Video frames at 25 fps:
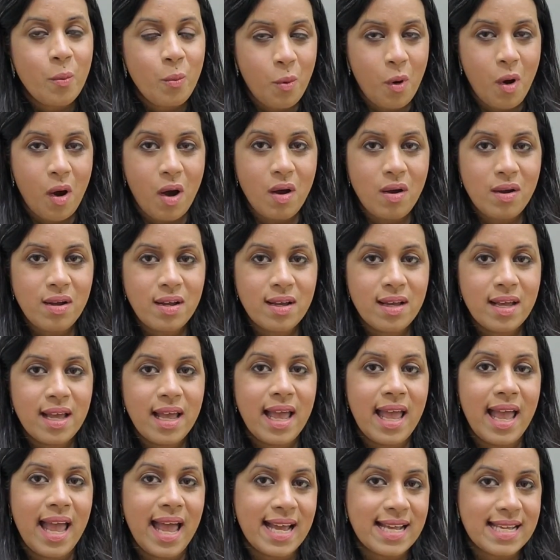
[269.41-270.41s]
work,
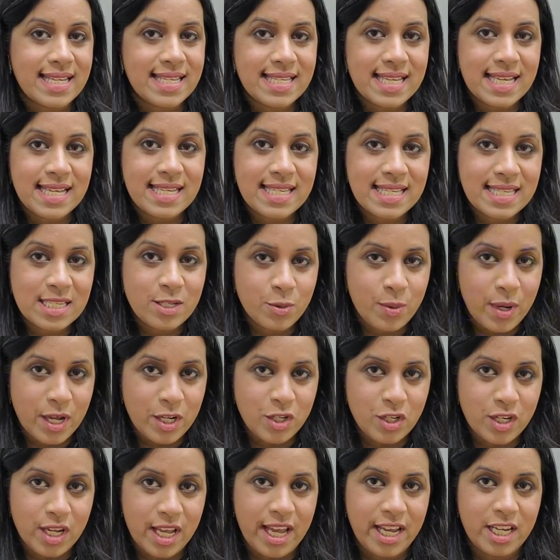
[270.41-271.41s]
access to
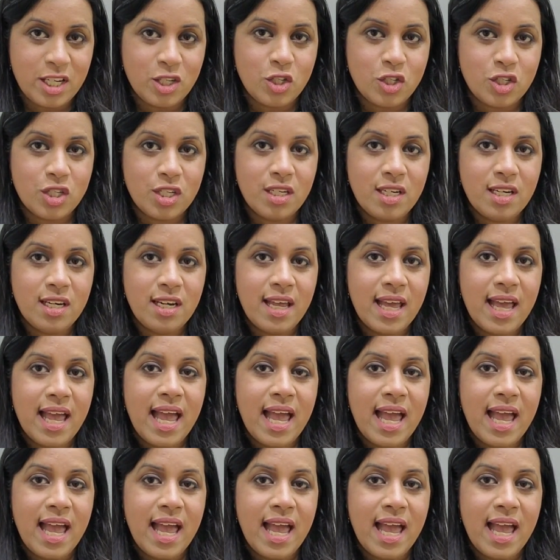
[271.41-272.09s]
education,